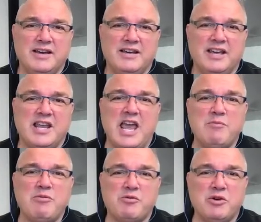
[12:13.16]
It
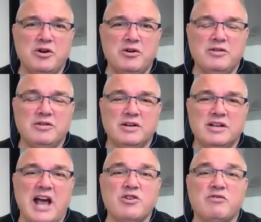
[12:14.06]
came through.
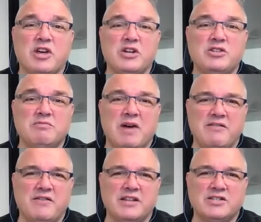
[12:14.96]
Now you've got to do my
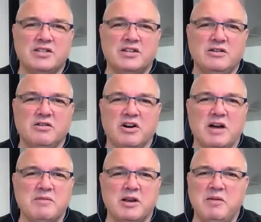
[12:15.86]
fence too, or
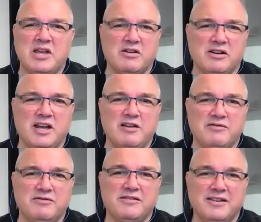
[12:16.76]
I'm going to make your
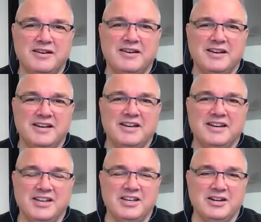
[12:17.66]
life,
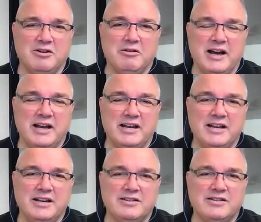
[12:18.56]
what?
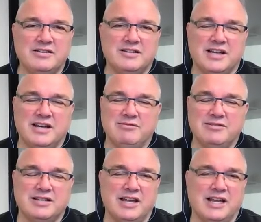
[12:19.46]
And I'm
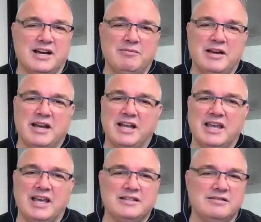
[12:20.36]
just like, oh man, I
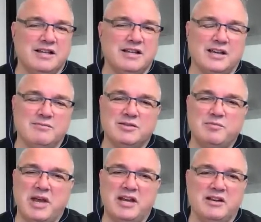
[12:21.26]
can't do it. Like, I'm just
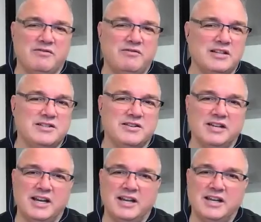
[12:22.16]
painting a fence here,
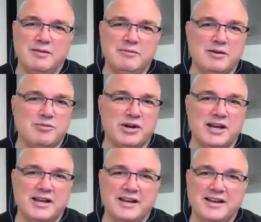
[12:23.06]
lady. Give me a
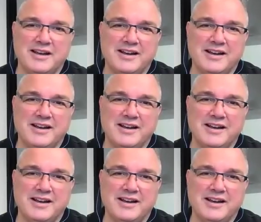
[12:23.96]
break.